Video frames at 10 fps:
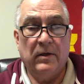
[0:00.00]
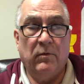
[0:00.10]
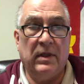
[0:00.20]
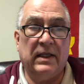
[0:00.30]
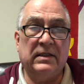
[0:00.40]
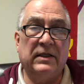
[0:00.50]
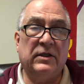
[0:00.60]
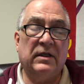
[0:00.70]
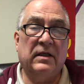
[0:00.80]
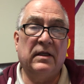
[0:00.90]
Well, let's
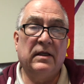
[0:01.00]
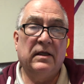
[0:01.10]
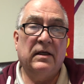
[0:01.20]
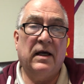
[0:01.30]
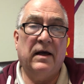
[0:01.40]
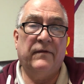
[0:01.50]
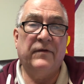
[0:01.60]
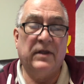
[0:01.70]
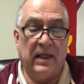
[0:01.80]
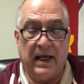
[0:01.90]
listen uh,
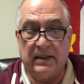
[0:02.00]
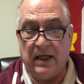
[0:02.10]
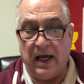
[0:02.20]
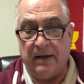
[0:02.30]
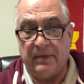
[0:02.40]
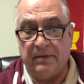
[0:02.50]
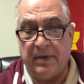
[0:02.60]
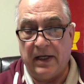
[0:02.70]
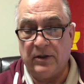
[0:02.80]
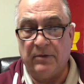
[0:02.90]
for the last time to
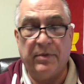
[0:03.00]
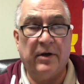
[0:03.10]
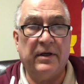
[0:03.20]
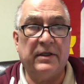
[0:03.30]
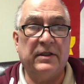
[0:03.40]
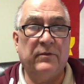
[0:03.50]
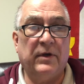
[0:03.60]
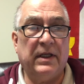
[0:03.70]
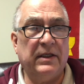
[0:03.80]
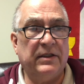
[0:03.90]
Pastor Burtness and
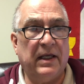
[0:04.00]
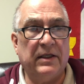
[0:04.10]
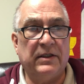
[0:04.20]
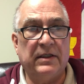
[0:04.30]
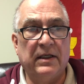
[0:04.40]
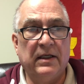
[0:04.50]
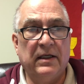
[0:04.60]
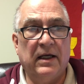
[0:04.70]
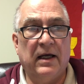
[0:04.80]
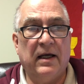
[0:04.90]
what he says
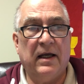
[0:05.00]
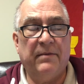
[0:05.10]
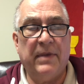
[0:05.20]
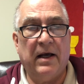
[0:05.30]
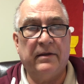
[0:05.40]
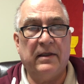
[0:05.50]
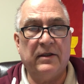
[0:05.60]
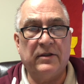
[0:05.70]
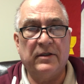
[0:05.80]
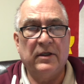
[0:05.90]
uh, about
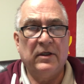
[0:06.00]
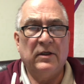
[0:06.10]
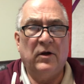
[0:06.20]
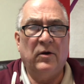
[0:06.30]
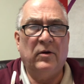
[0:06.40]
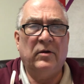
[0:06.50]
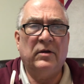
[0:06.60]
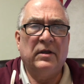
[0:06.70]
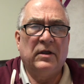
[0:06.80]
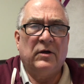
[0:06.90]
this whole
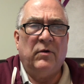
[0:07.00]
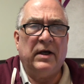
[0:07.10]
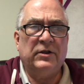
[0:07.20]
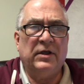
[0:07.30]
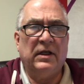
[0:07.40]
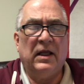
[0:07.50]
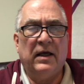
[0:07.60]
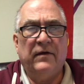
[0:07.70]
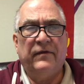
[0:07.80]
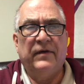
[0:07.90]
question
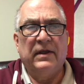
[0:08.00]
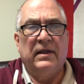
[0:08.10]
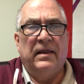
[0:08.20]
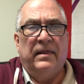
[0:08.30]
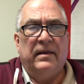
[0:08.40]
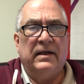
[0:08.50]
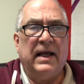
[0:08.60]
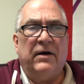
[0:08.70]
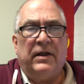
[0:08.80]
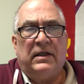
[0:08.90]
of
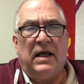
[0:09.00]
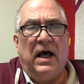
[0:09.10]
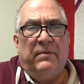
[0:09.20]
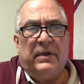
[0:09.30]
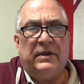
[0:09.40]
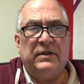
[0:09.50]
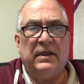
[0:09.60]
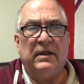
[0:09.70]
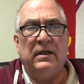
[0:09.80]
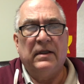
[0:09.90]
doubting Thomas
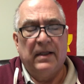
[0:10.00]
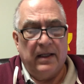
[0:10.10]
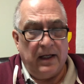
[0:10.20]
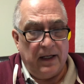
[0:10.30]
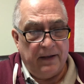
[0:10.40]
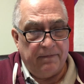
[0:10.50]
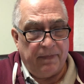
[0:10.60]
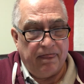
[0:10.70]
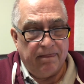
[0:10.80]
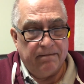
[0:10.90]
and um,
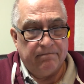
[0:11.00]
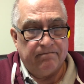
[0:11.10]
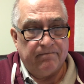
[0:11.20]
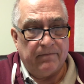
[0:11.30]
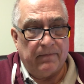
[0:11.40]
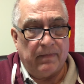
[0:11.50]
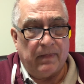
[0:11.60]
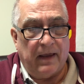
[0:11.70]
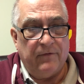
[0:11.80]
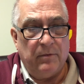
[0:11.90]

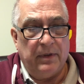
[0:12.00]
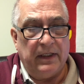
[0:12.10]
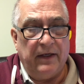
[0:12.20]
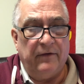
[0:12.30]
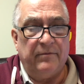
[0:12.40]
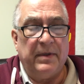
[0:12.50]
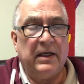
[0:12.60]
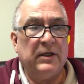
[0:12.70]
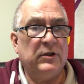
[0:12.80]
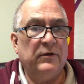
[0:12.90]
have you believed
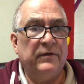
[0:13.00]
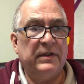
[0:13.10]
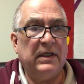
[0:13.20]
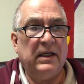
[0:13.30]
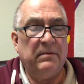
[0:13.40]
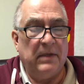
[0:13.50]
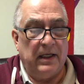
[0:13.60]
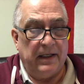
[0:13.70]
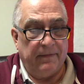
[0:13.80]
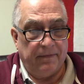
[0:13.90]
because you've seen me?